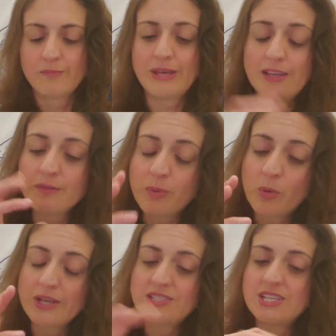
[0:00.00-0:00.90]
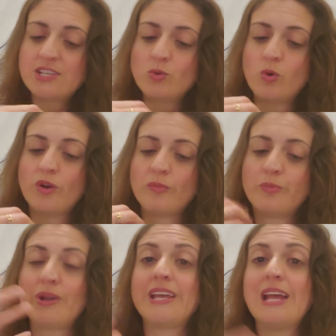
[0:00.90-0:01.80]
pinpoint it or
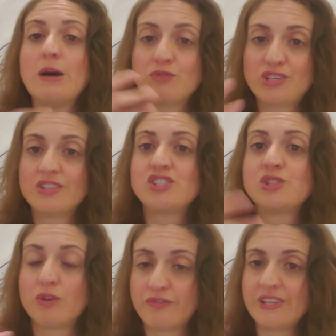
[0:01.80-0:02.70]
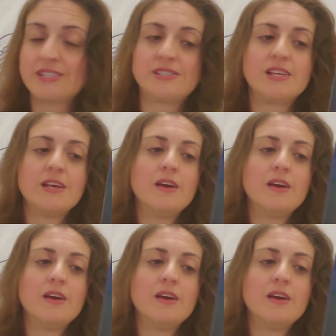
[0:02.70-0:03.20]
bring it out to the surface.